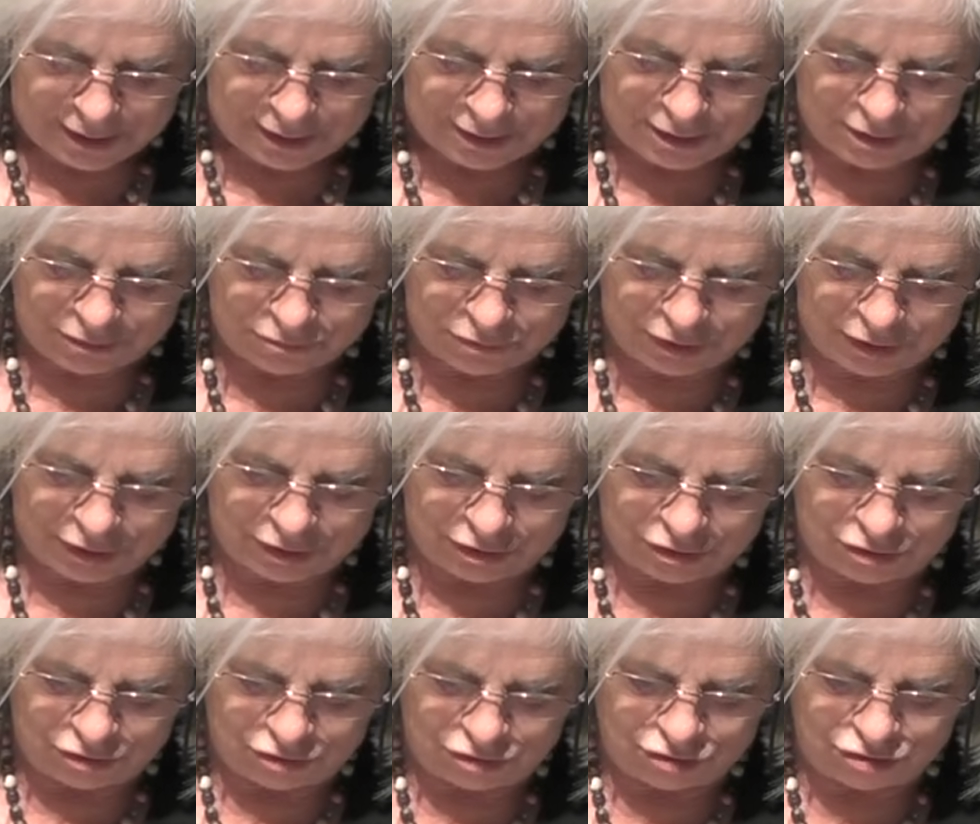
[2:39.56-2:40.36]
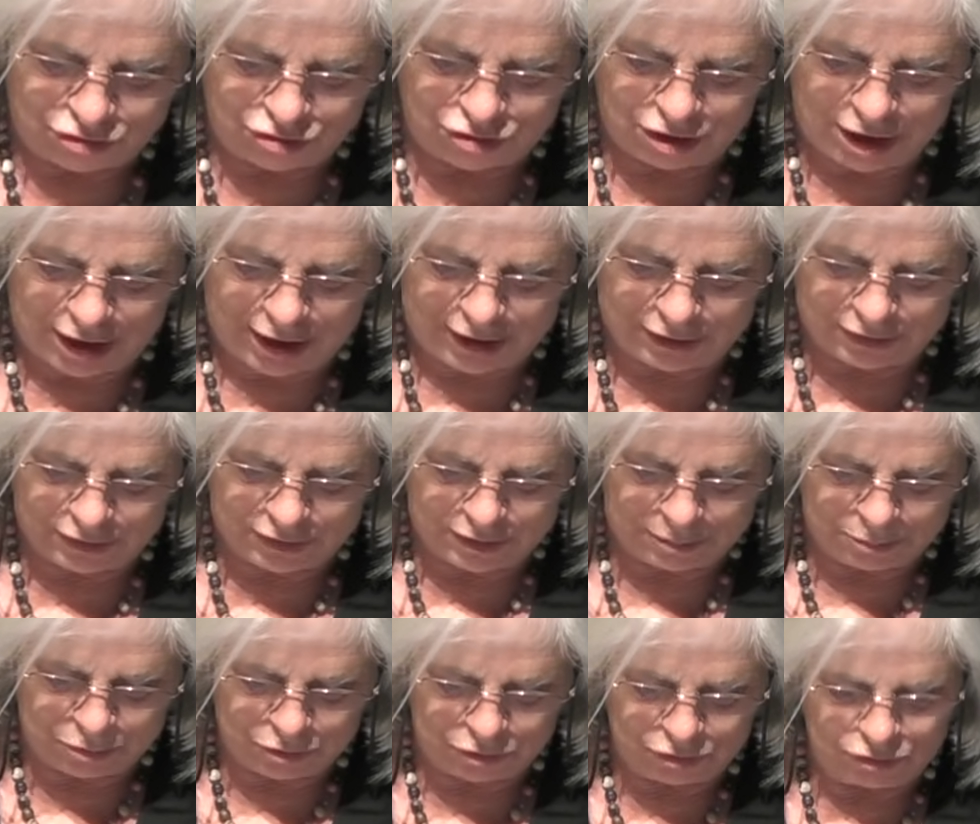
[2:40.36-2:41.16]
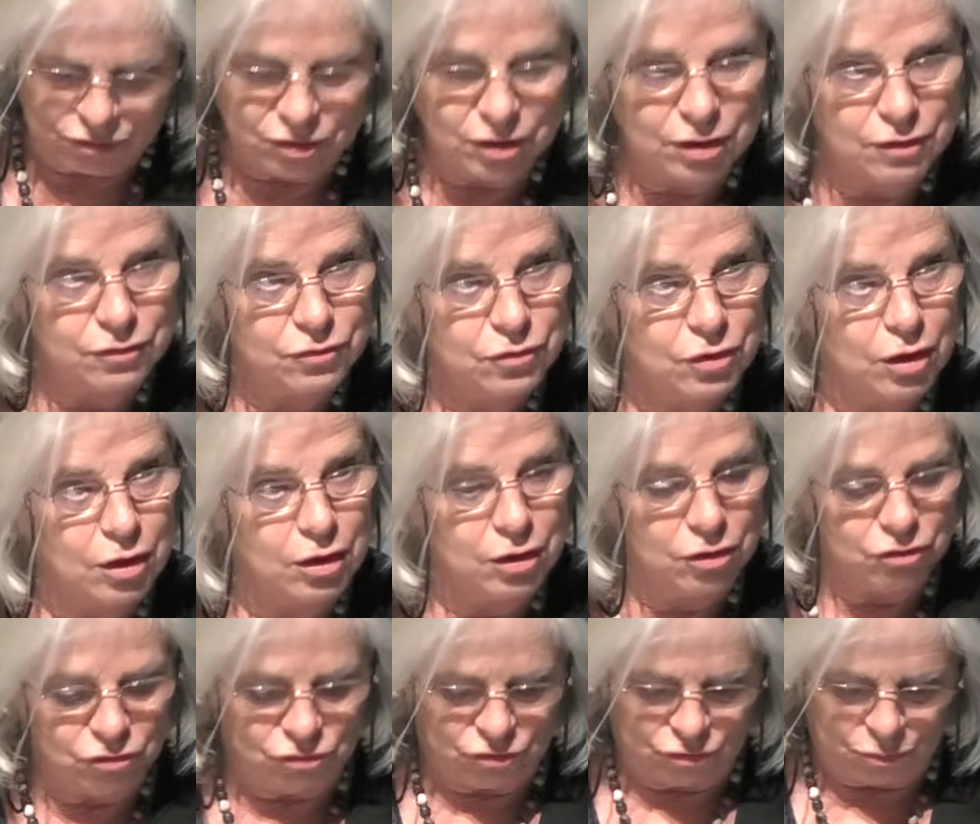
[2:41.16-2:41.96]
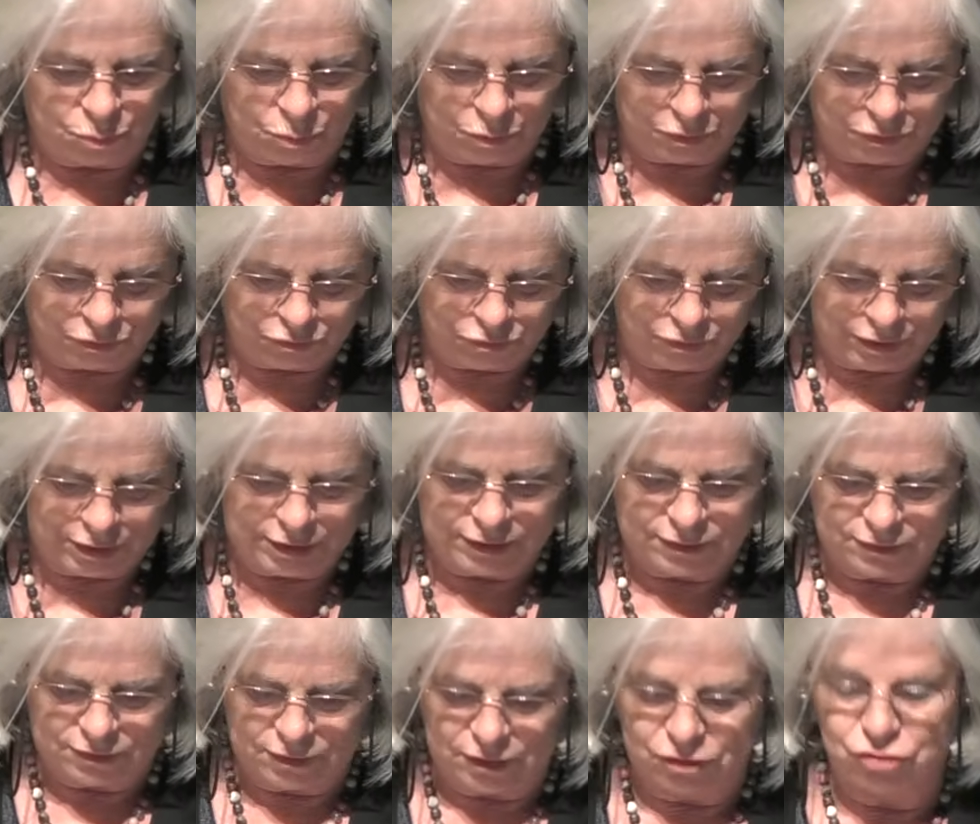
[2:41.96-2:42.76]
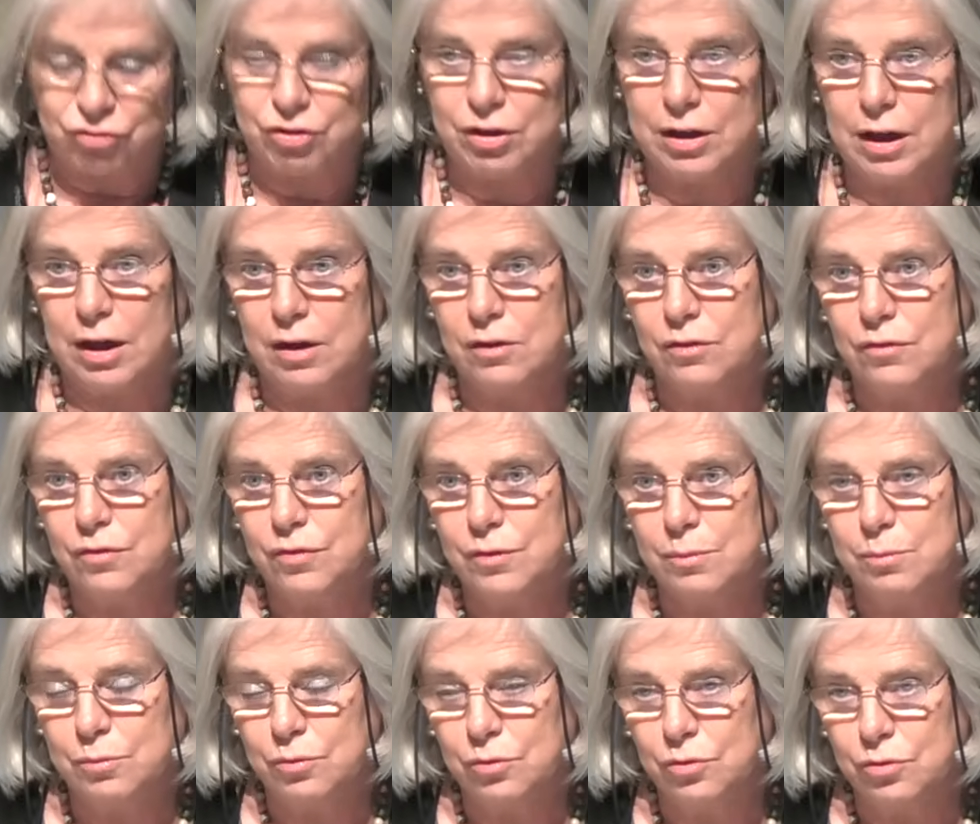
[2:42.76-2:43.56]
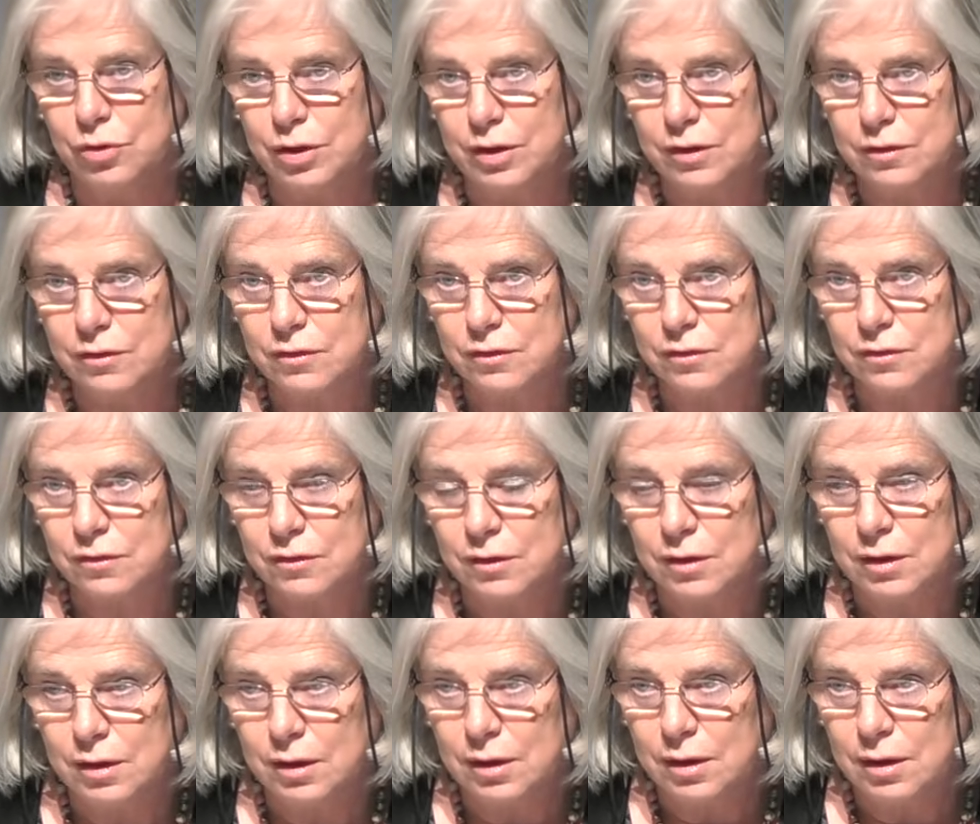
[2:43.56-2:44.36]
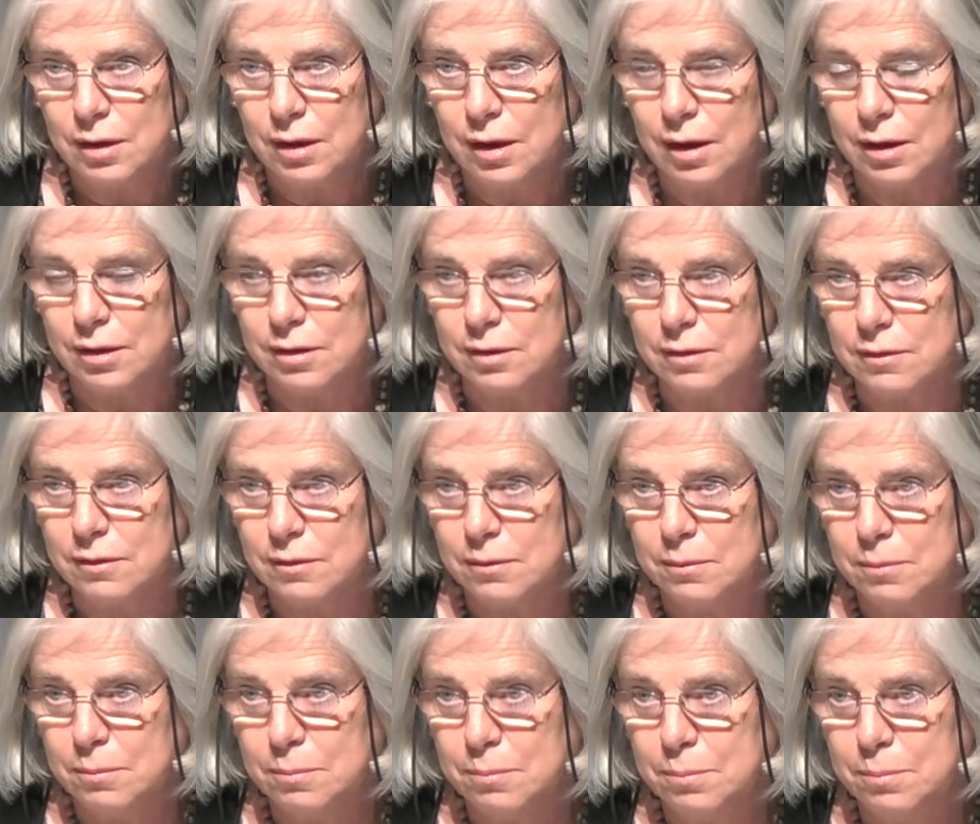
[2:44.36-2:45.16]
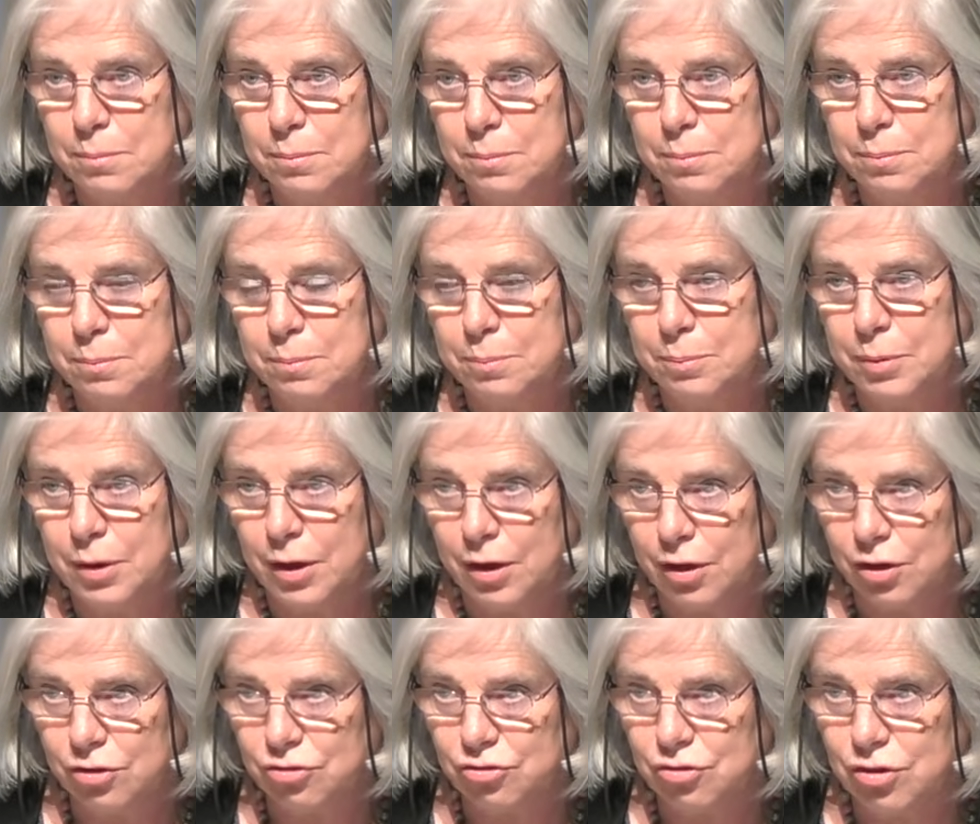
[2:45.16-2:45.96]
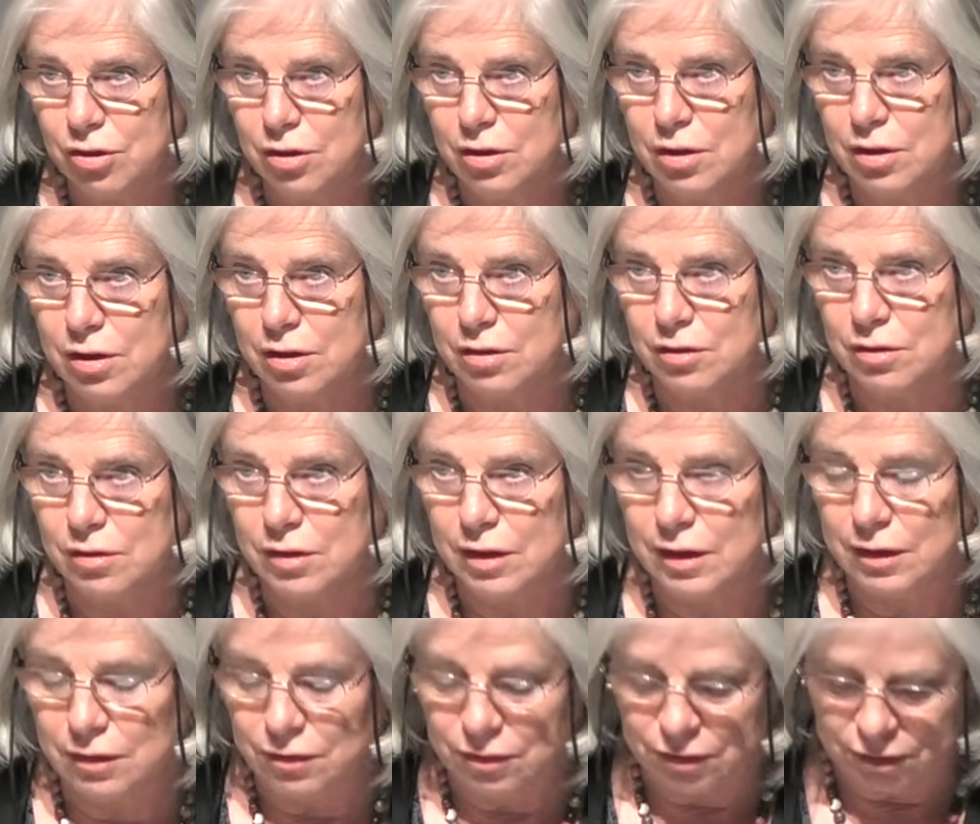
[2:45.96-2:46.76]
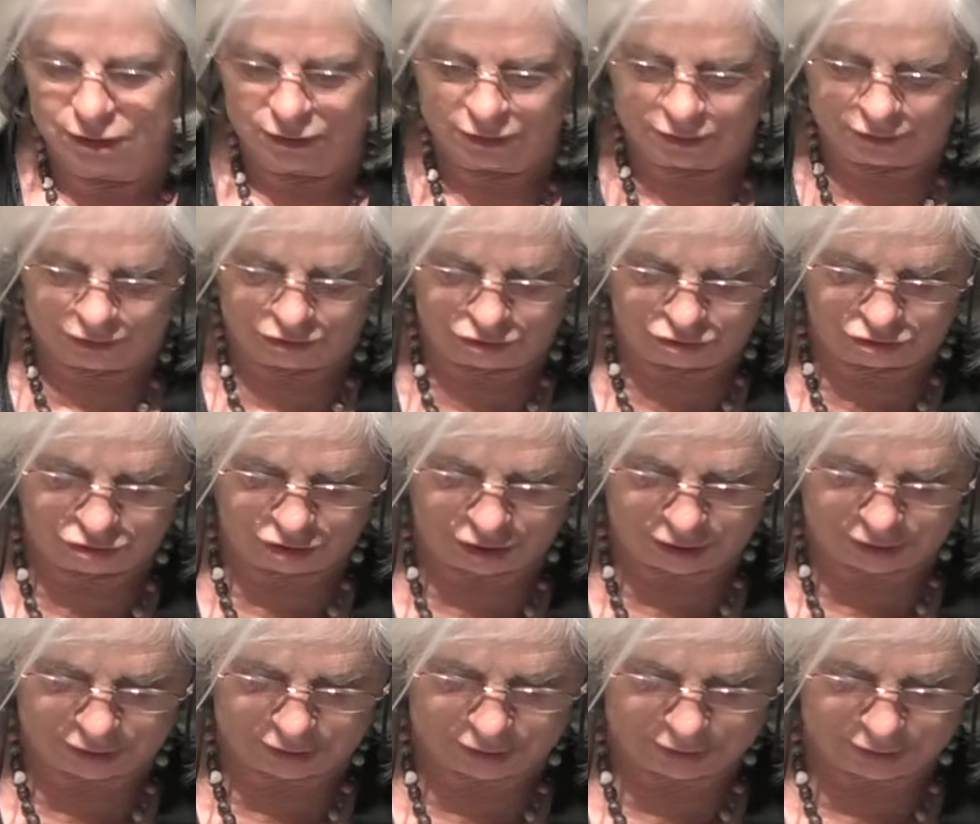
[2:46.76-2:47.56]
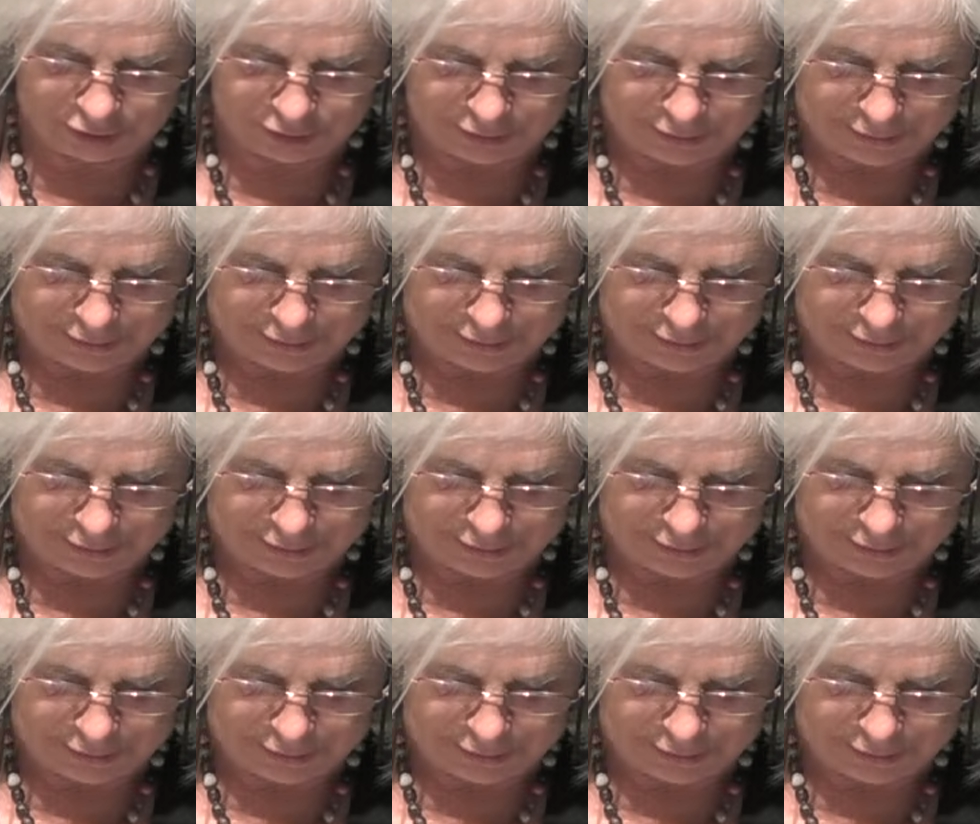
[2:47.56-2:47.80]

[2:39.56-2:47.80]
the written shared community of knowledge was really searching out from Greece and Persia and India and China.